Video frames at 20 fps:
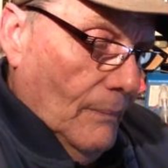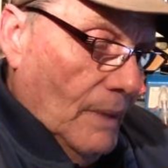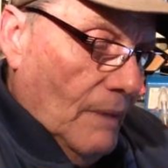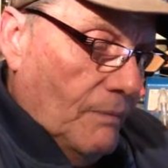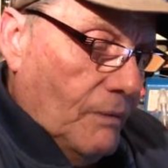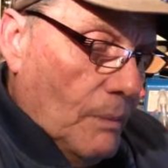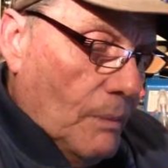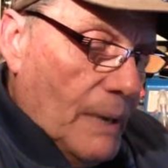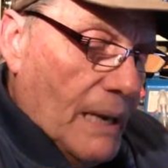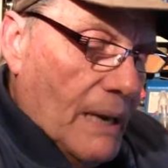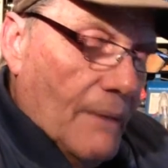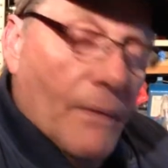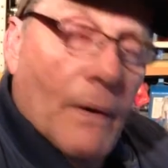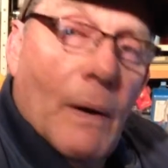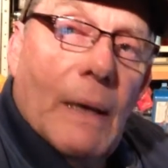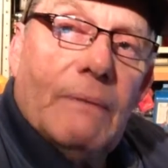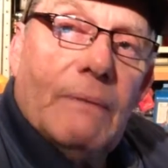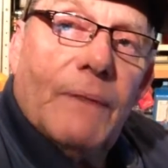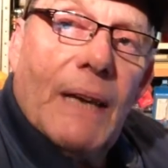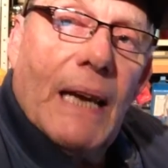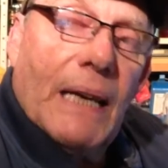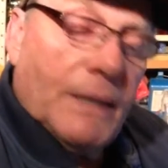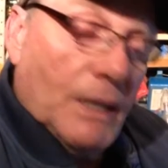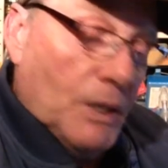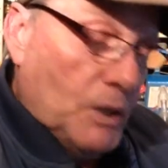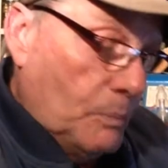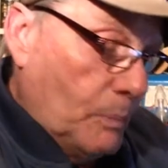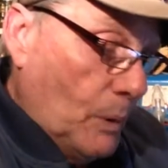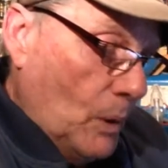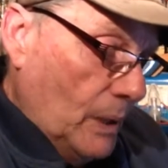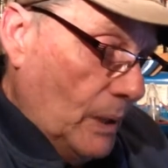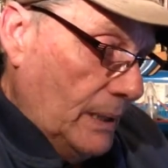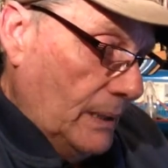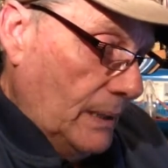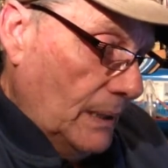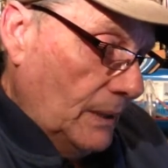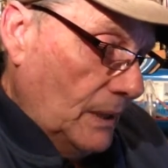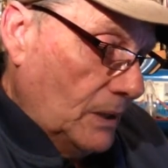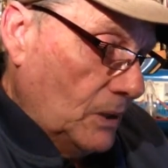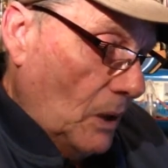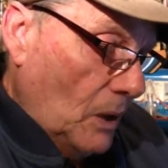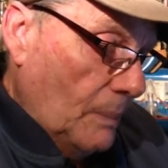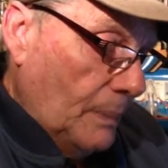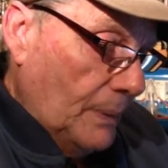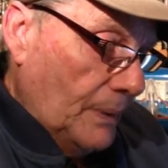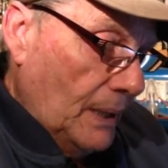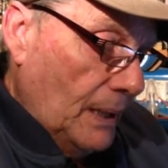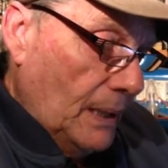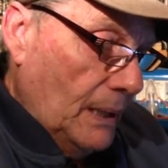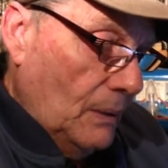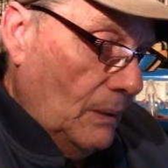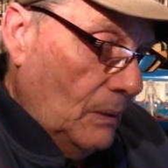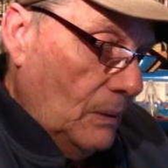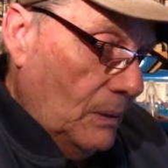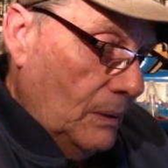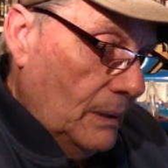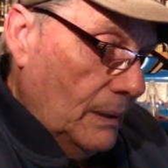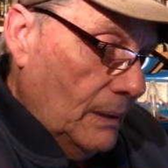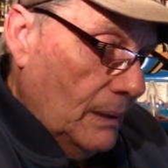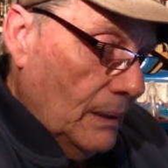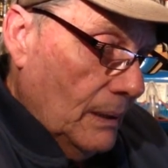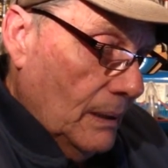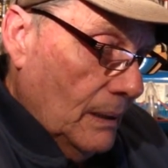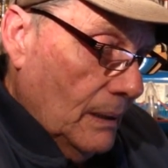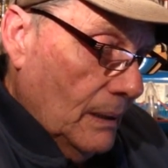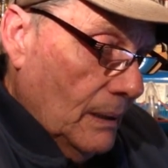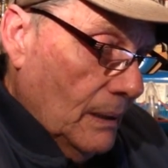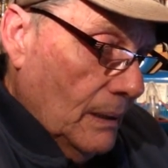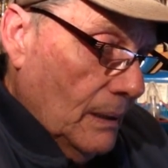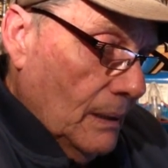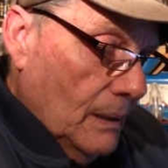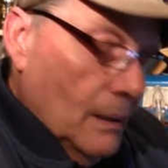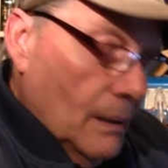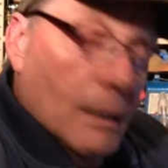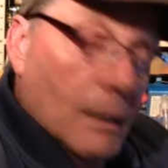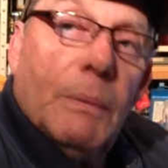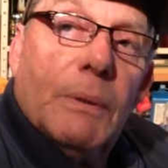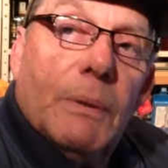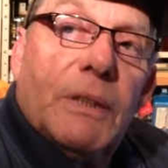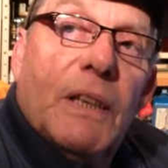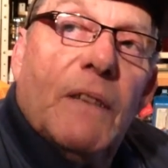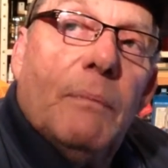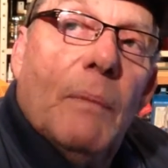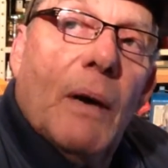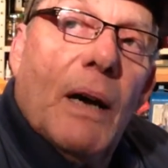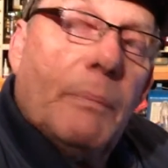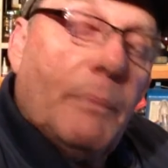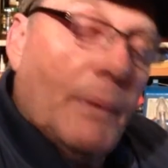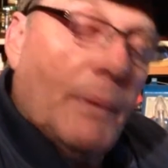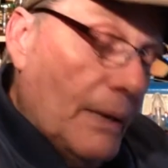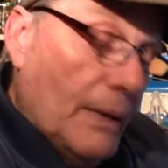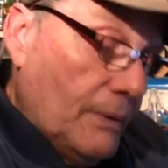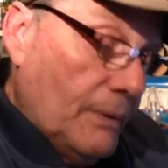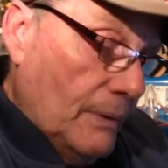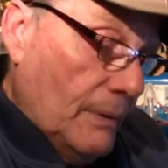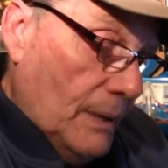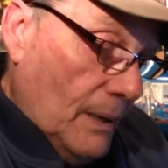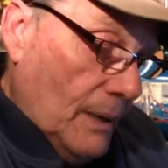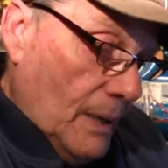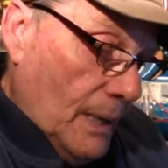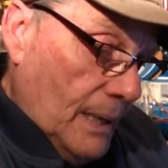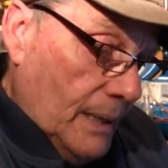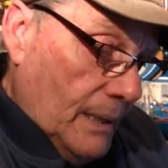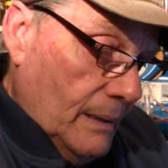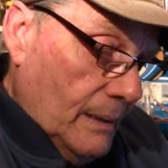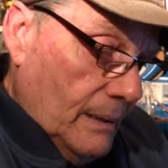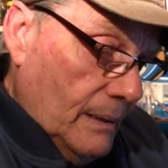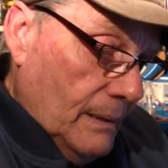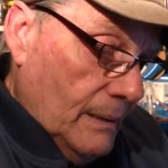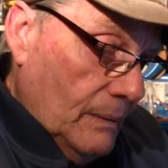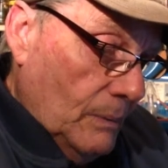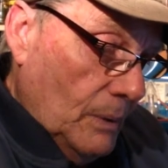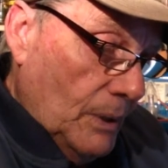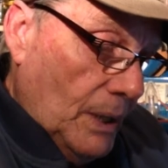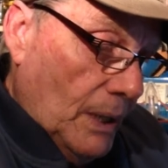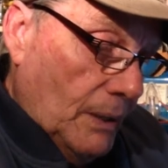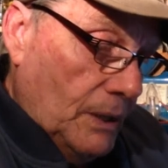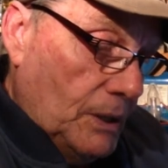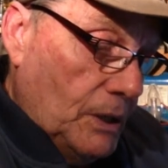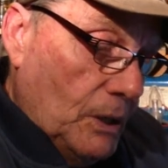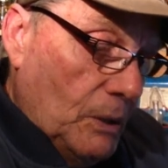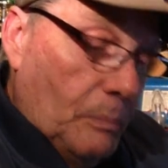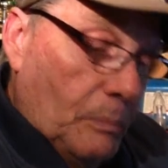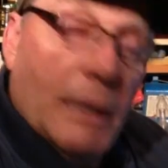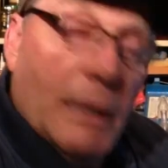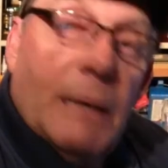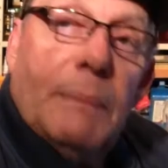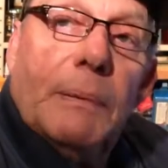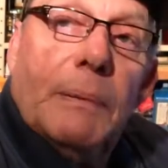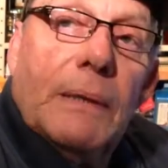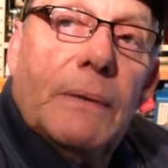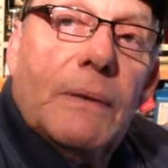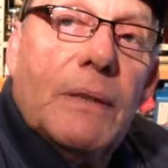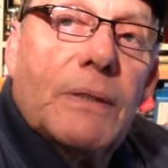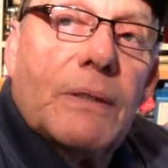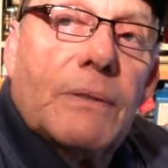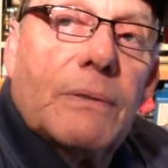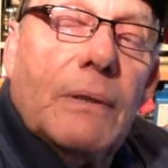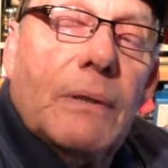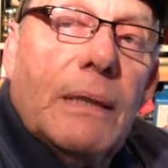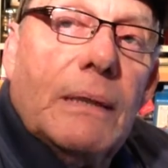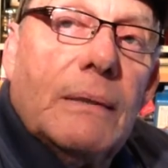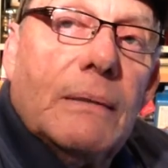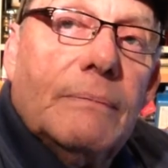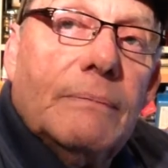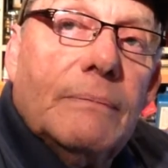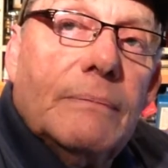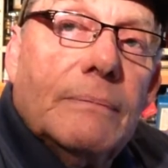And from our vantage point at the top of the hill, it was as if my brother and I were the only two people in the street.